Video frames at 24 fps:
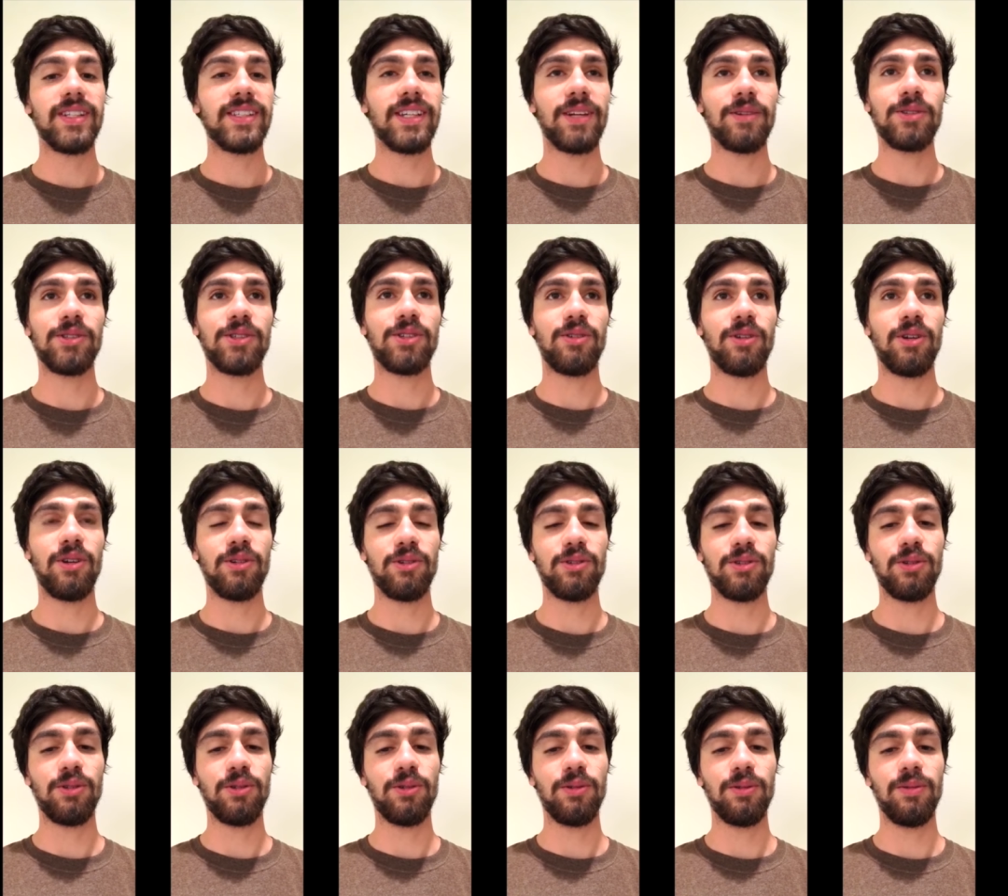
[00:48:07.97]
Since I was 3
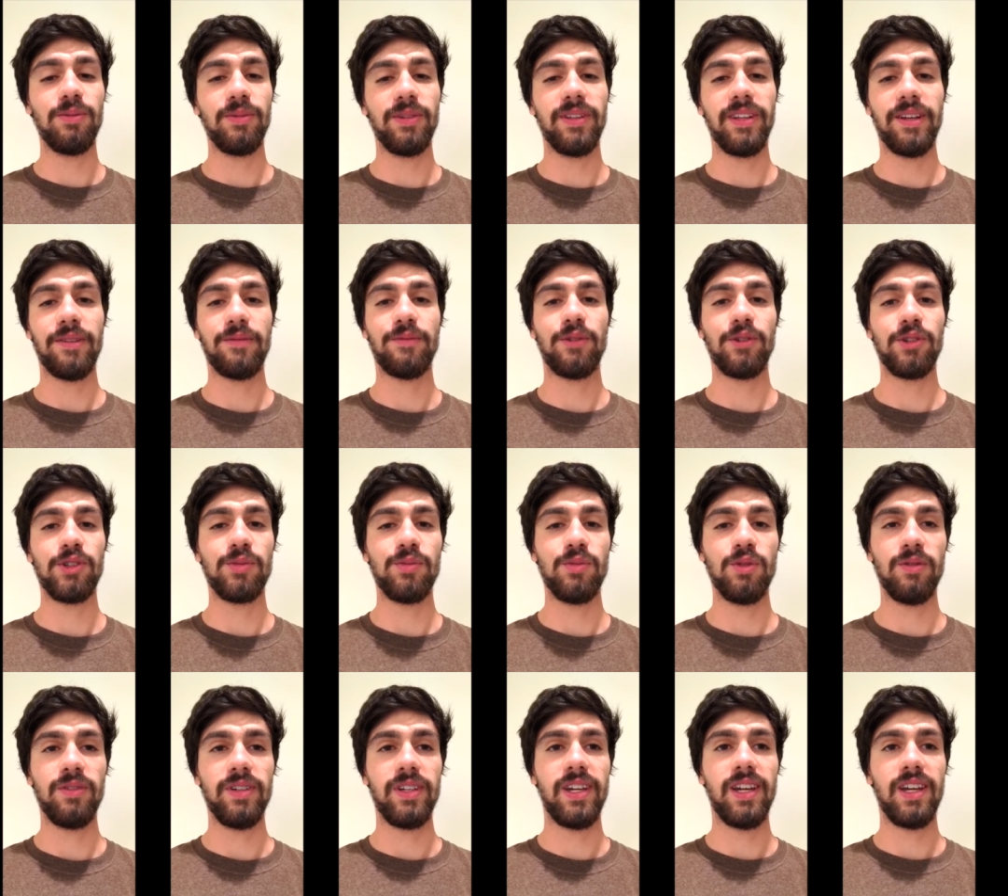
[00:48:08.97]
years old when that first
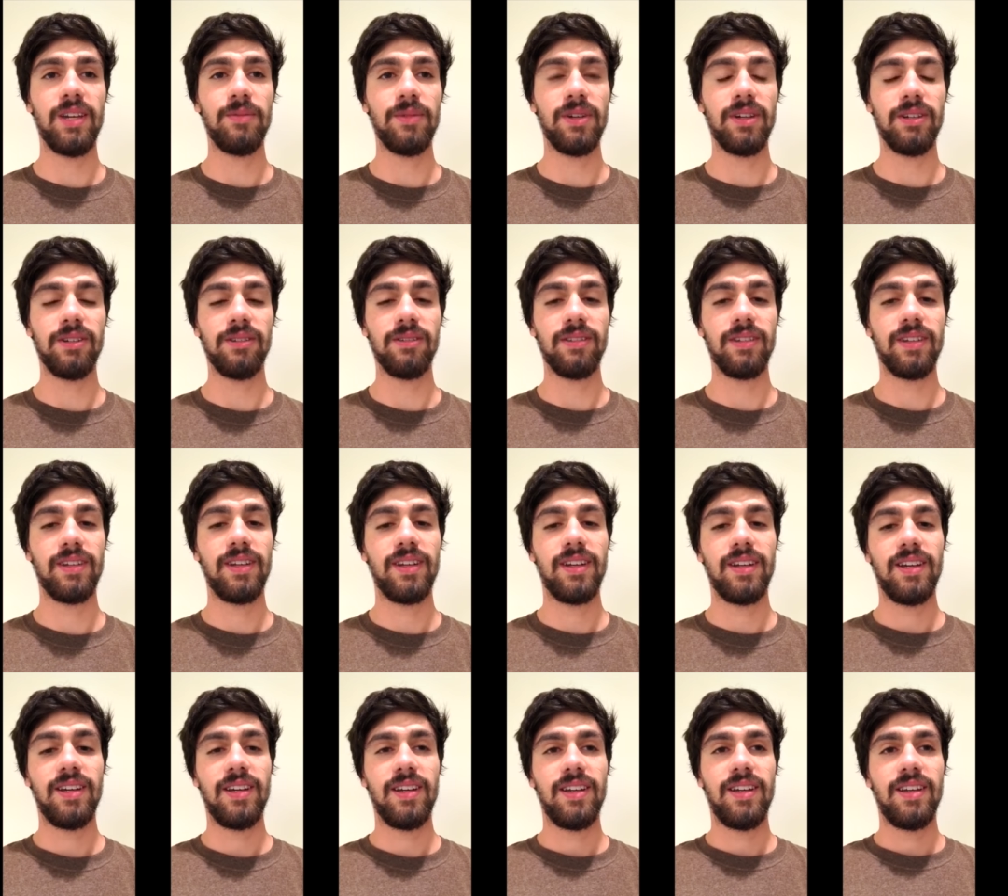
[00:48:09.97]
movie came out,
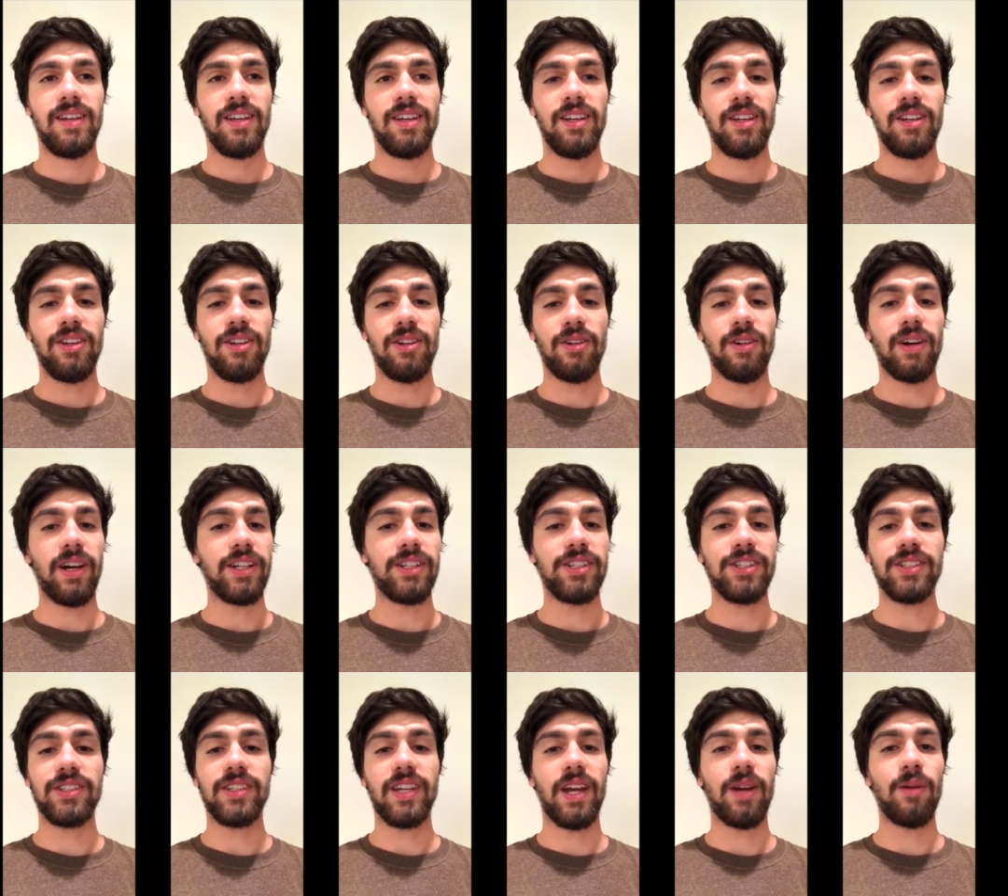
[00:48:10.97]
you know, I
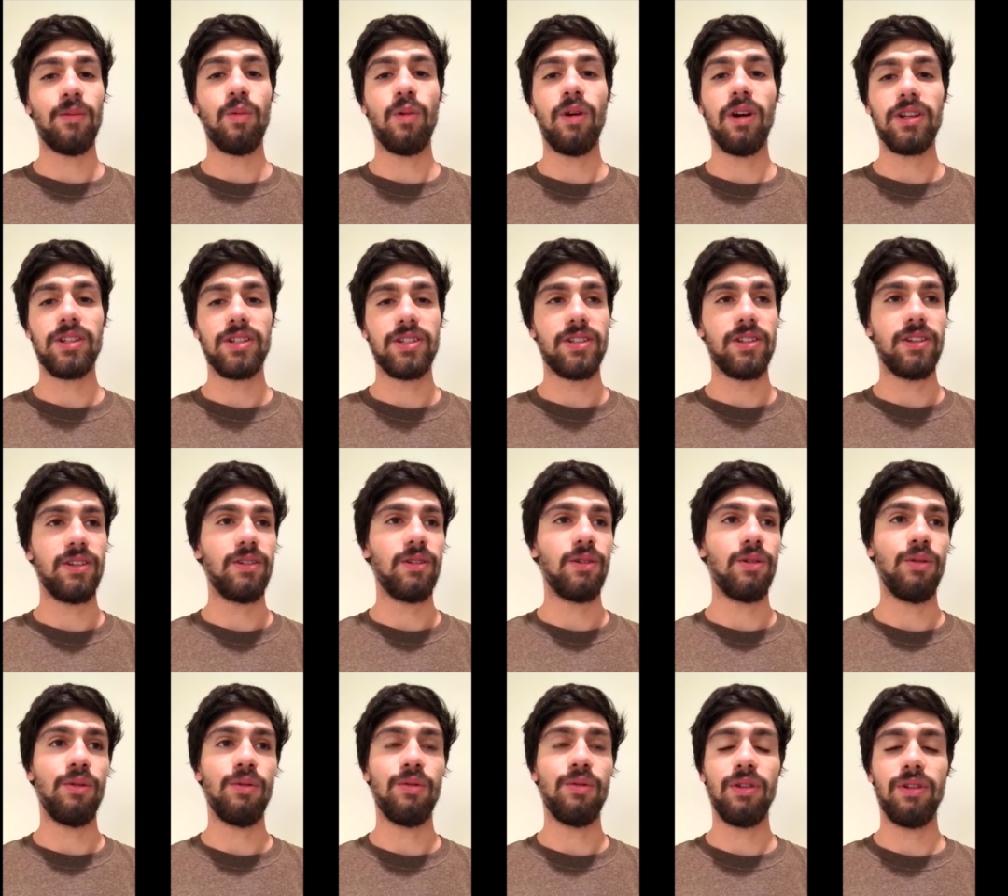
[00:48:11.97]
just I watched it
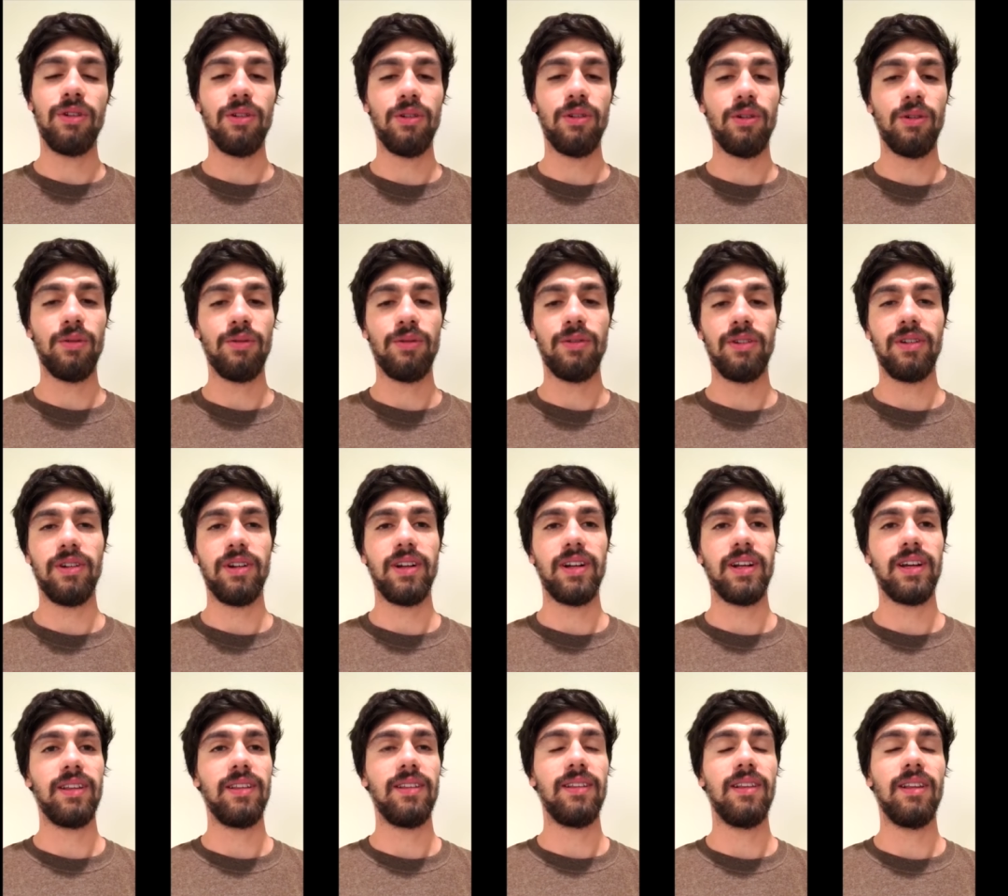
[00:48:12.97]
over and over and
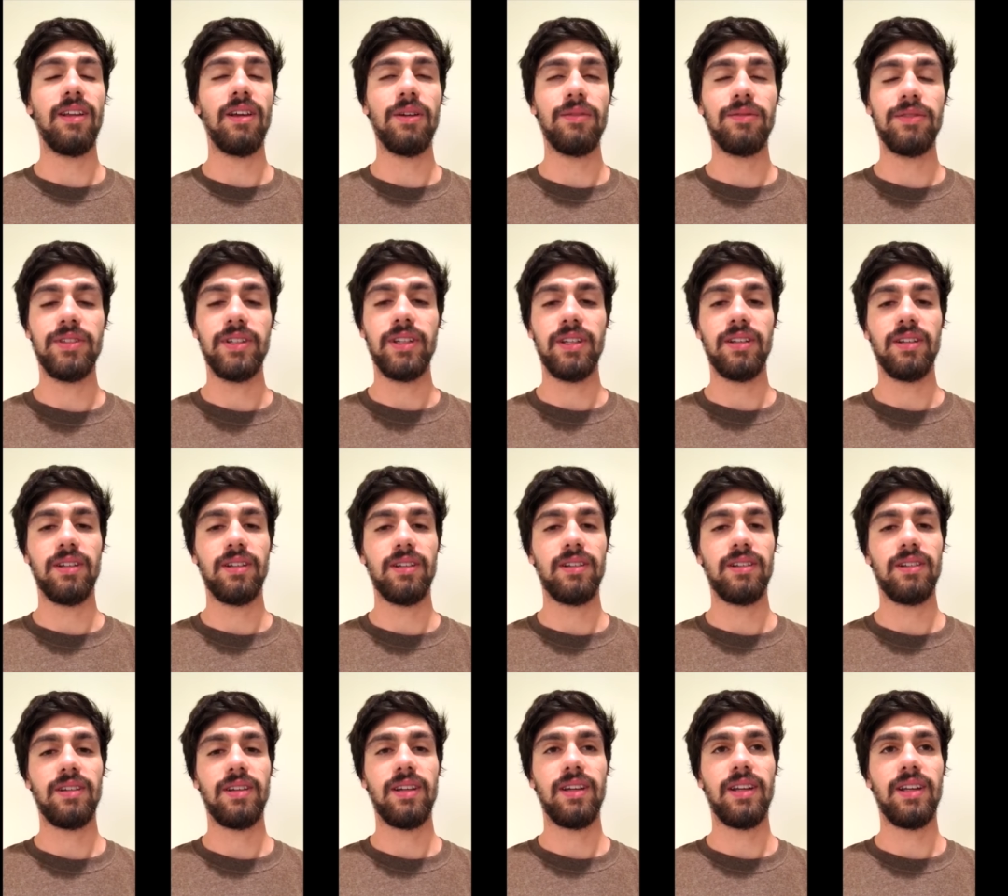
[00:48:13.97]
I loved it
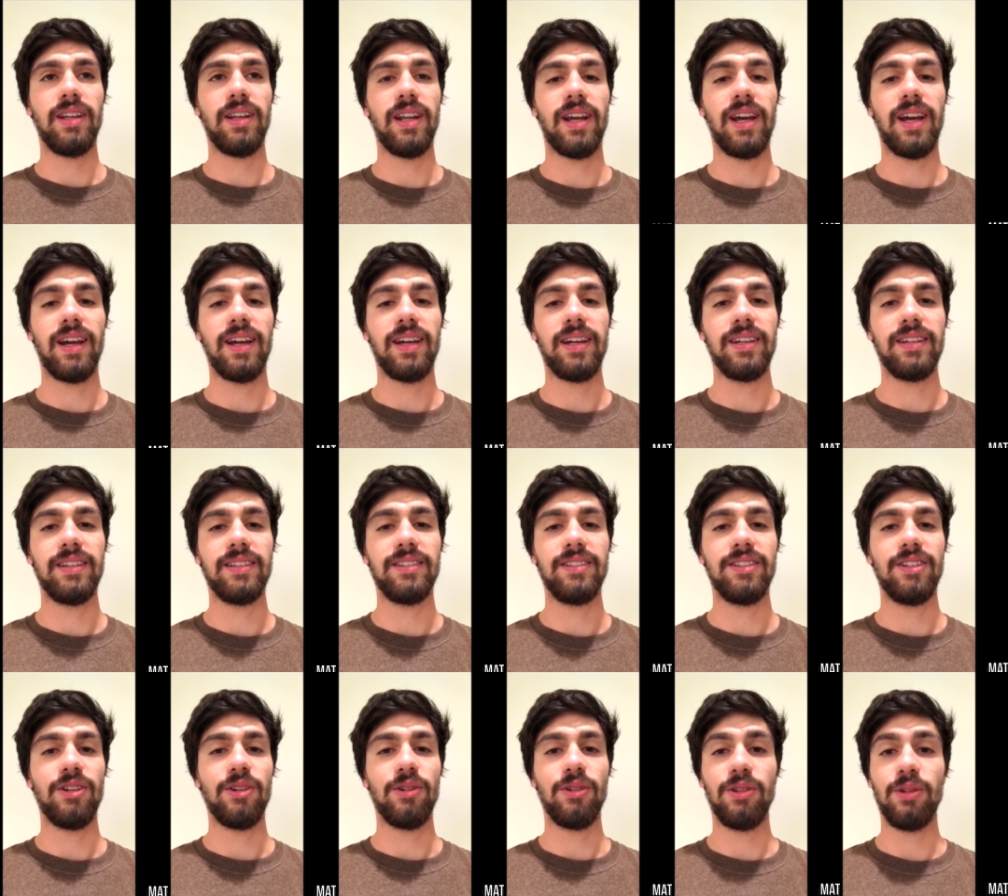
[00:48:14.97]
and I,
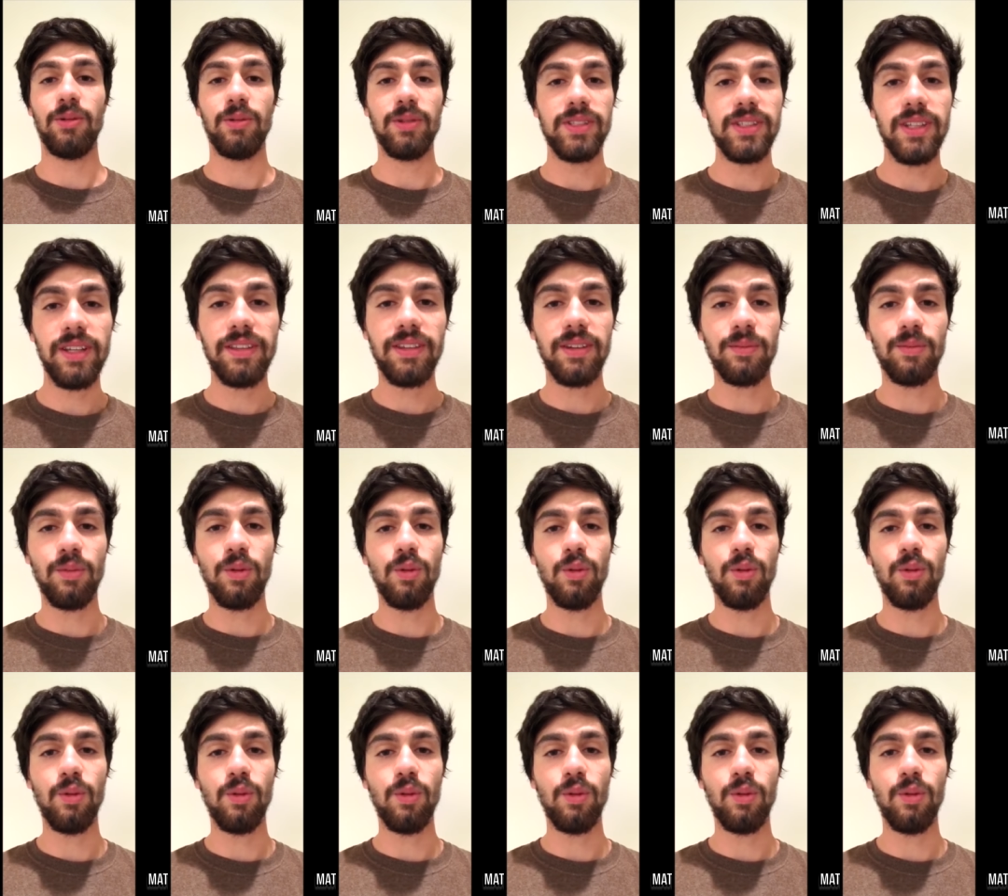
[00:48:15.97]
you know, there was nothing